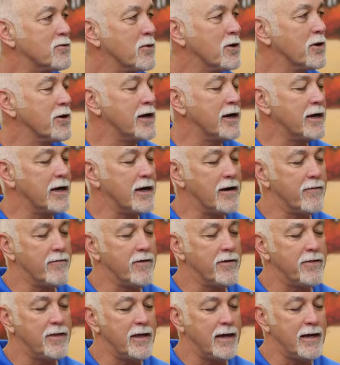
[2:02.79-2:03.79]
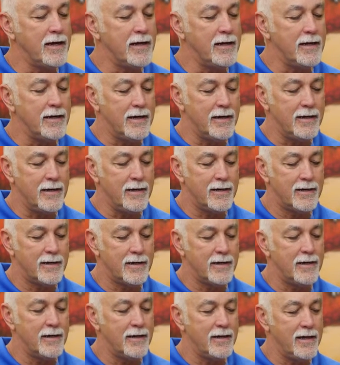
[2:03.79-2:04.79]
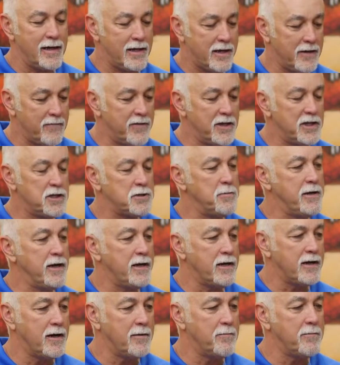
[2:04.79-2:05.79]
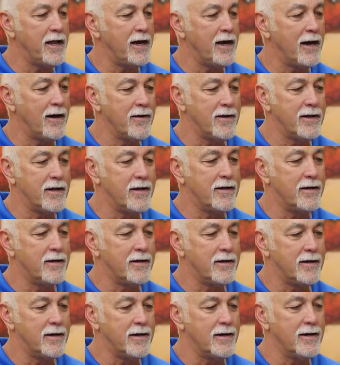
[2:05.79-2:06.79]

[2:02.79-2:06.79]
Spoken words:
working and everything, and he convinced me to come down, and